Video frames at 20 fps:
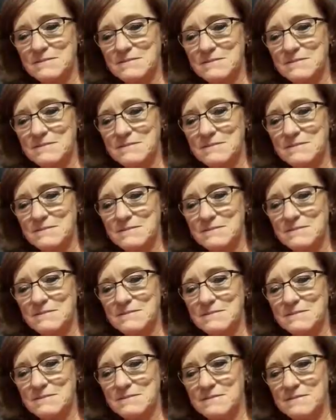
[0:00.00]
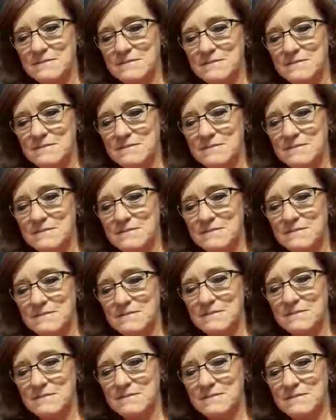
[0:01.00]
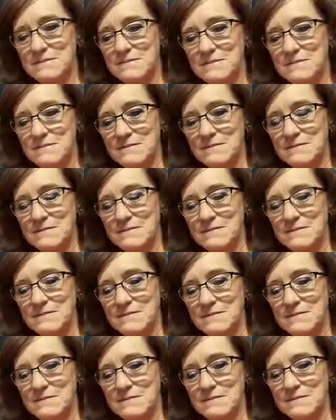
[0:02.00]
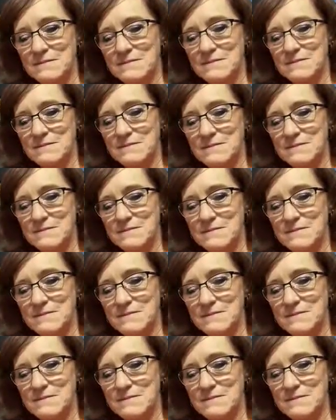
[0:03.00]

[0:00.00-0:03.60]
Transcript: The person shown says nothing.